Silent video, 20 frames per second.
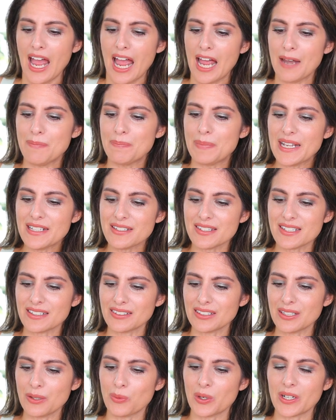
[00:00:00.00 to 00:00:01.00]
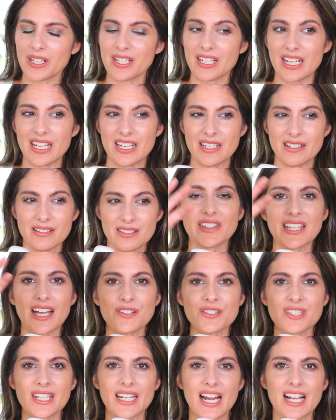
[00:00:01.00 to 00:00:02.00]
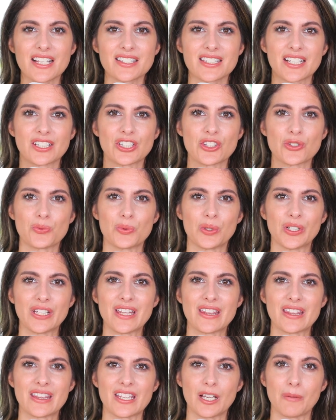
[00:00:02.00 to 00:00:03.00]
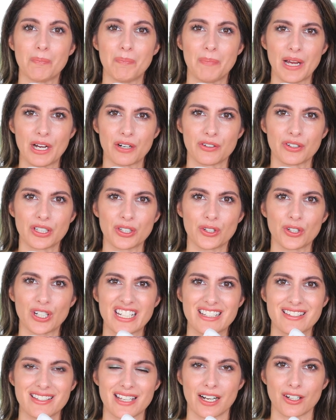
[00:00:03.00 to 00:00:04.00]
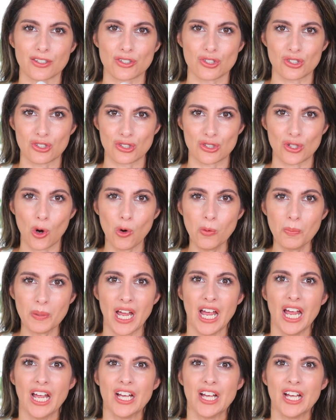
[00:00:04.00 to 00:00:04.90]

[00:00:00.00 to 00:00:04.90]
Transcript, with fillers: And basically what it is, the outside it has like this really thick barrier and it's like a soap.